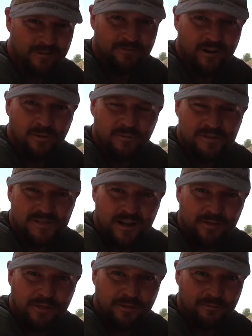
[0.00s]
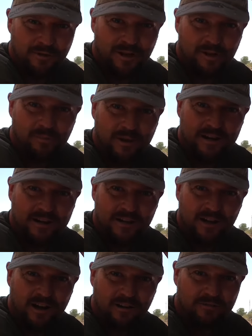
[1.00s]
we've almost got the throttle
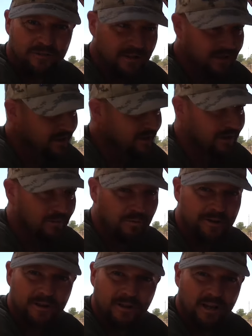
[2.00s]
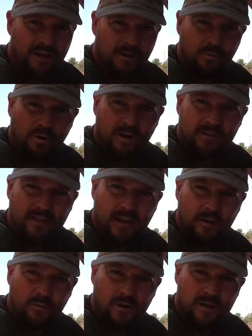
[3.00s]
body off. What a lot of work that